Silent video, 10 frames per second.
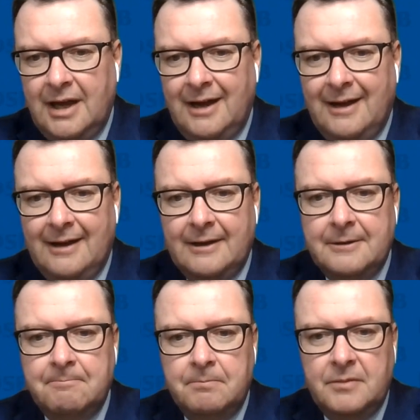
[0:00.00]

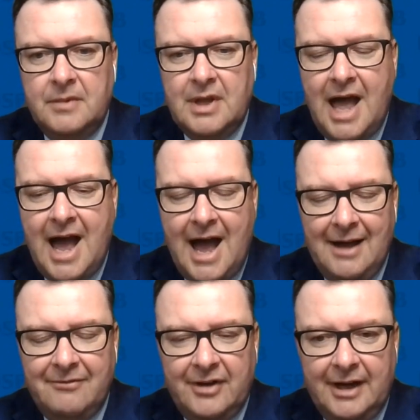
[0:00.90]
uh,
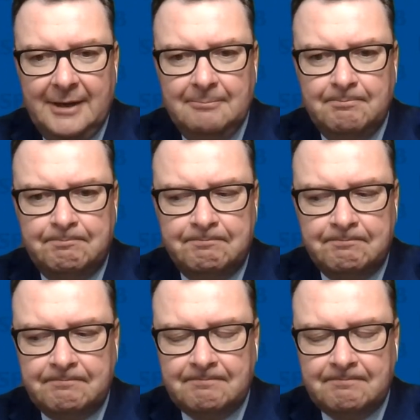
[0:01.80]
have um,